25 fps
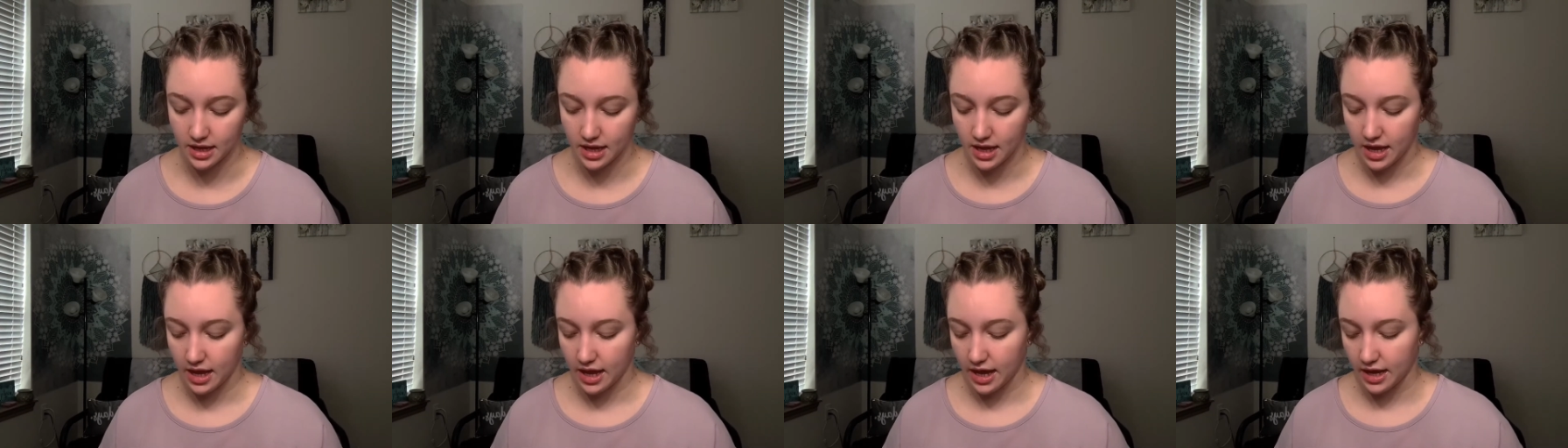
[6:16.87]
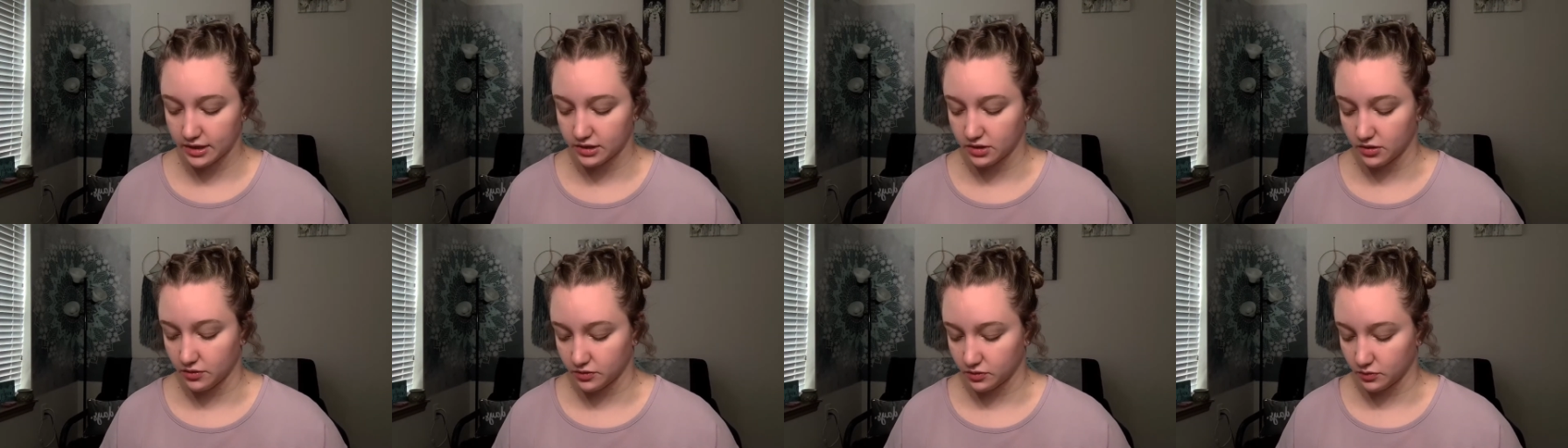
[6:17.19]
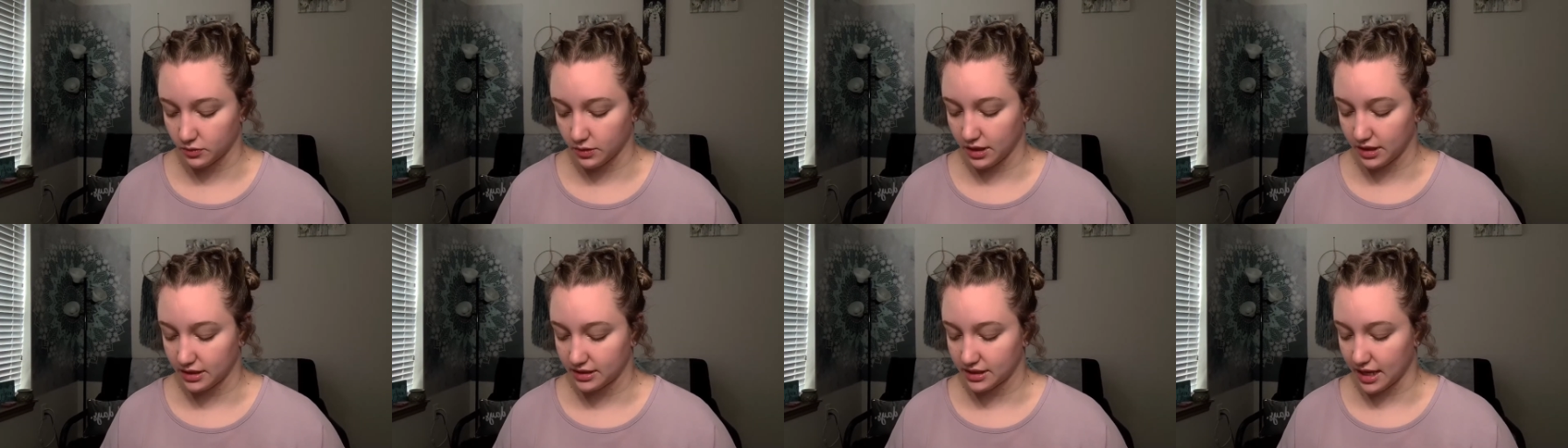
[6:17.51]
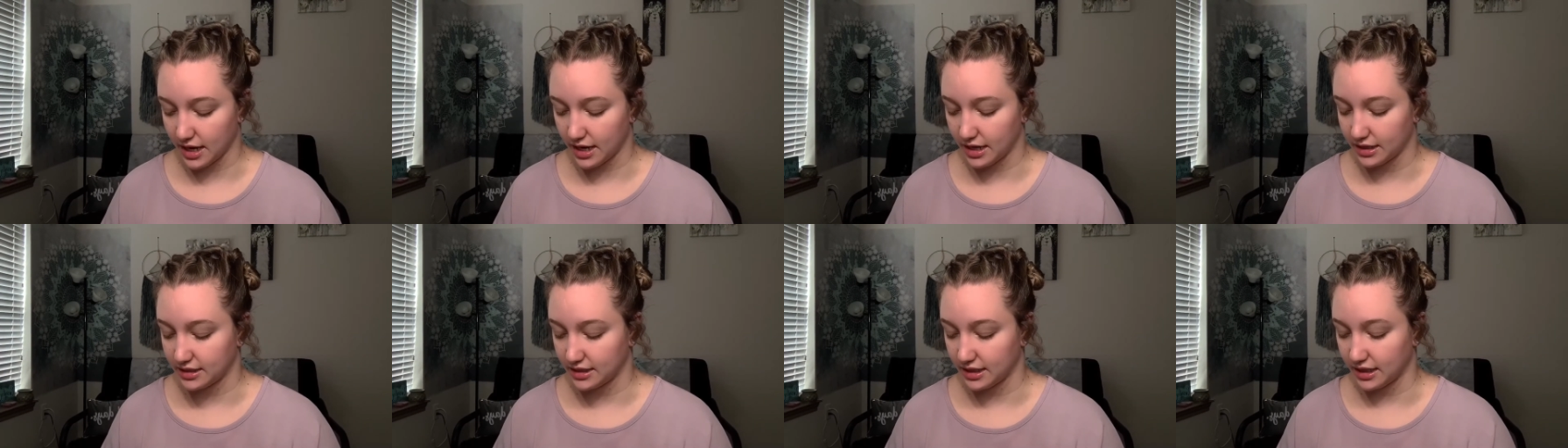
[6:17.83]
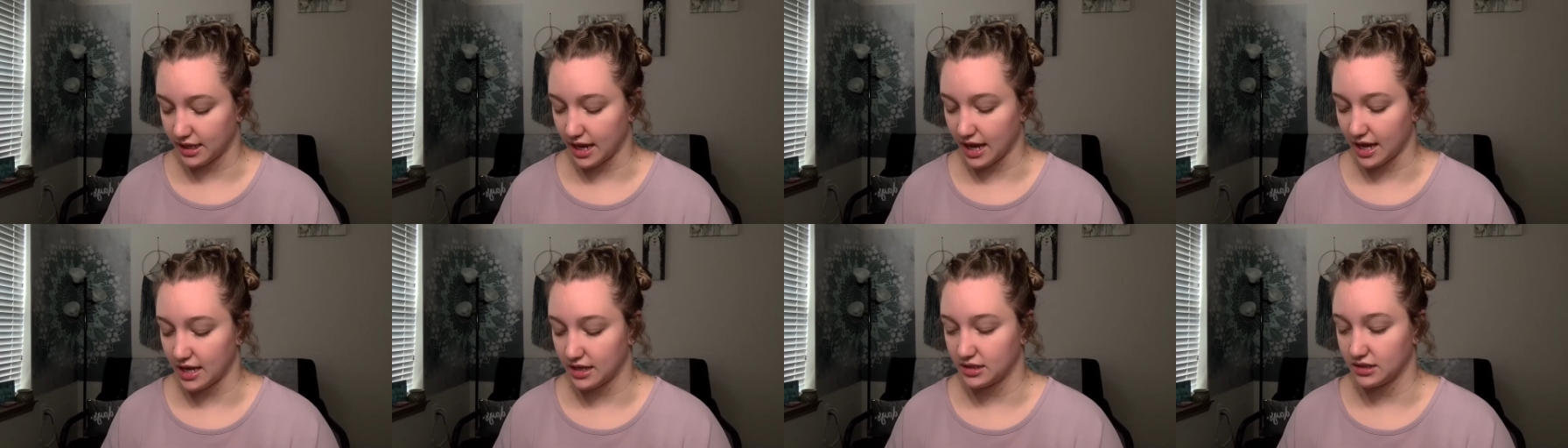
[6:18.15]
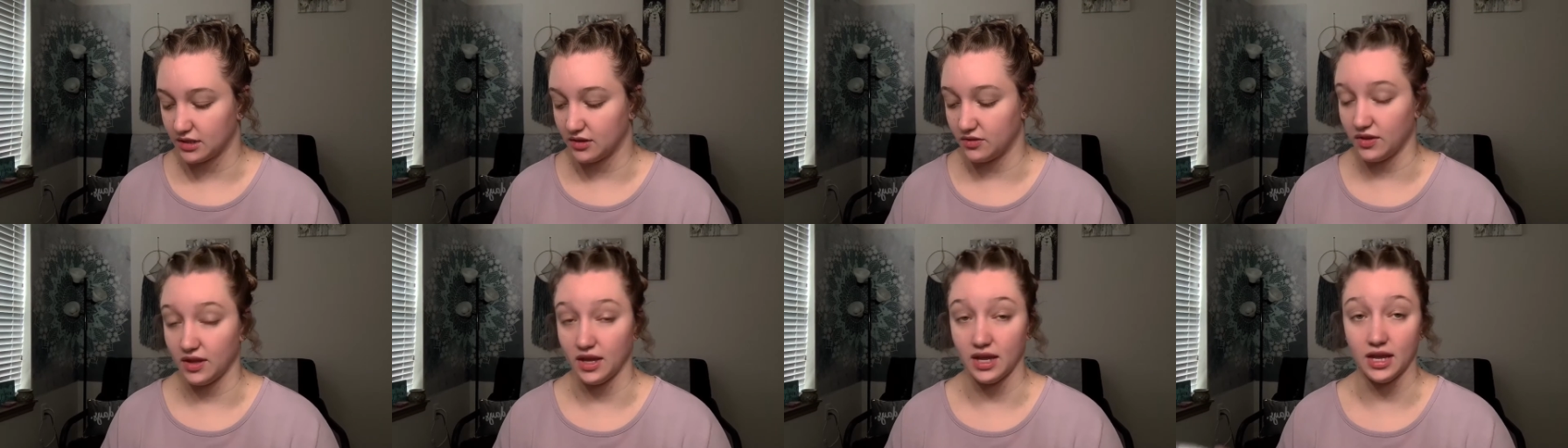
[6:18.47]
and so I was really excited to get
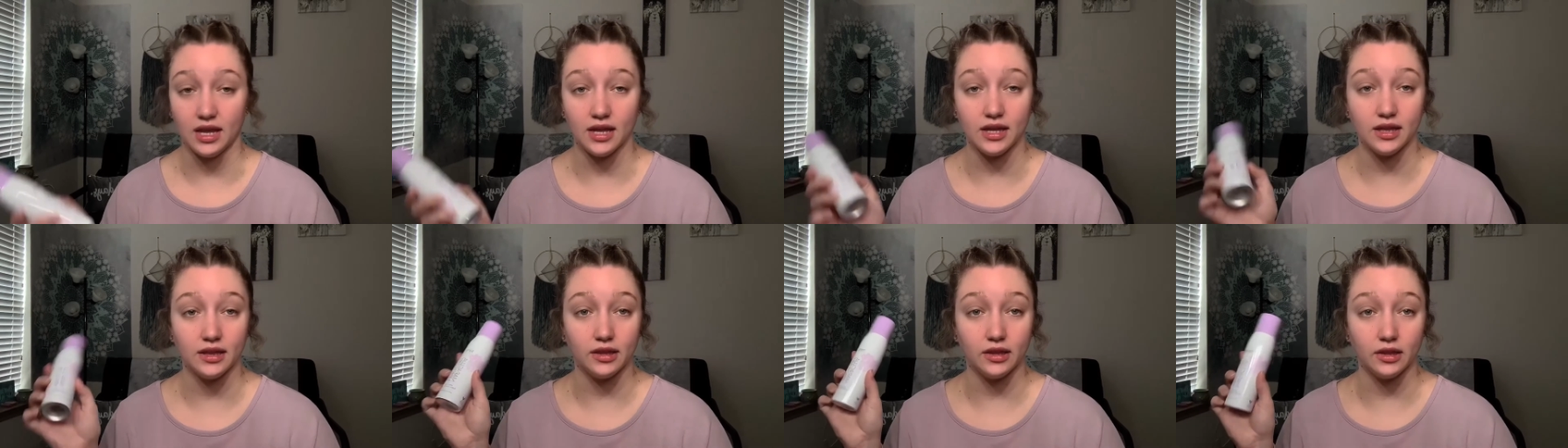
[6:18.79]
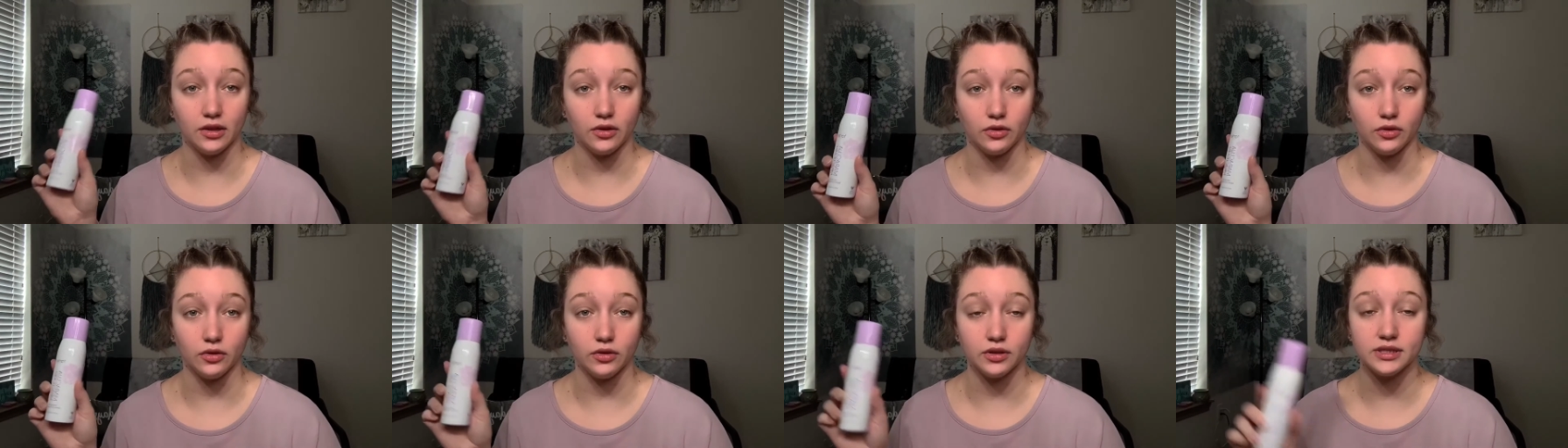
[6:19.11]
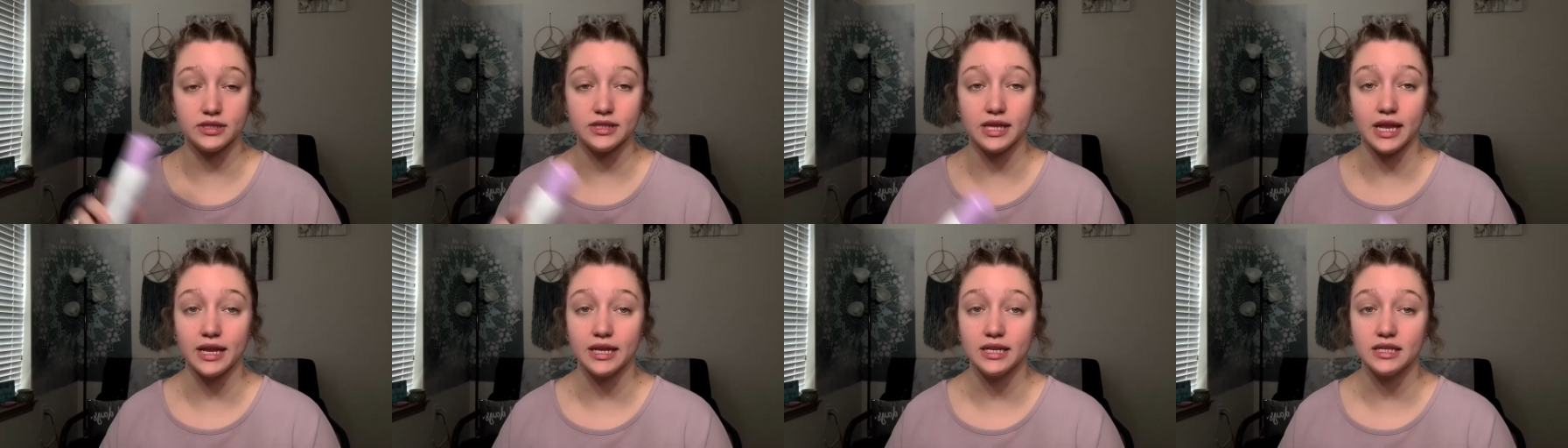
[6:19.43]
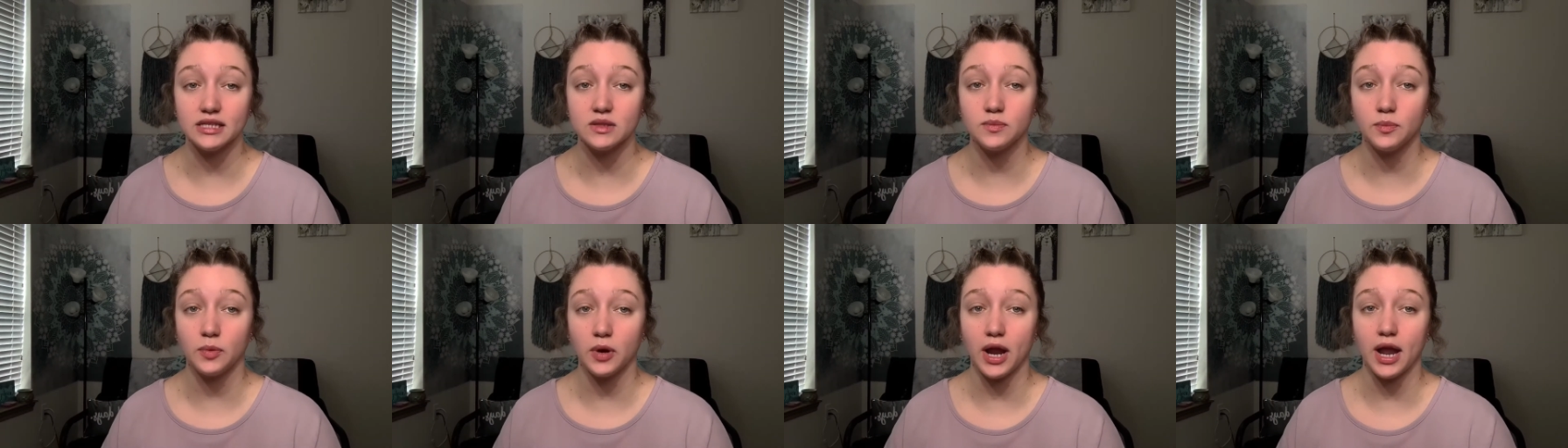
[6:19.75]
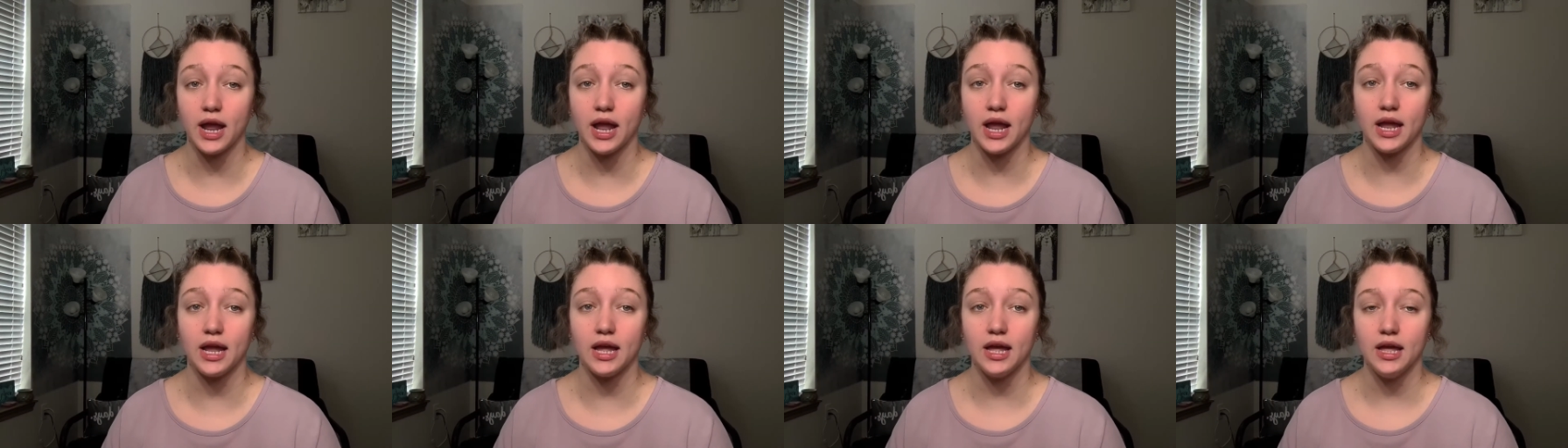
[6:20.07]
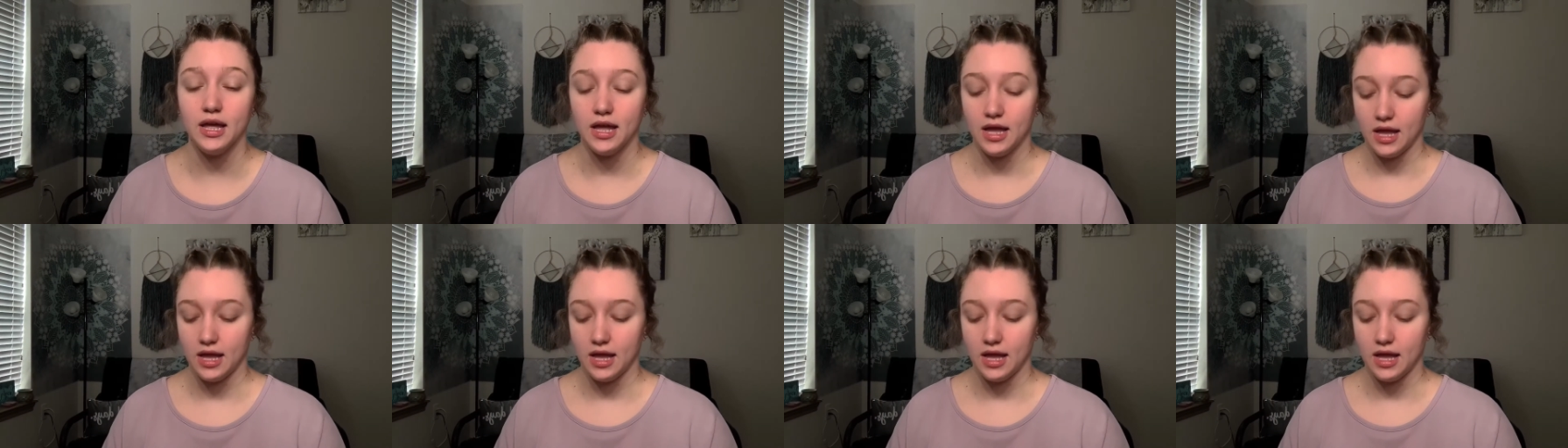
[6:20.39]
the little setting spray,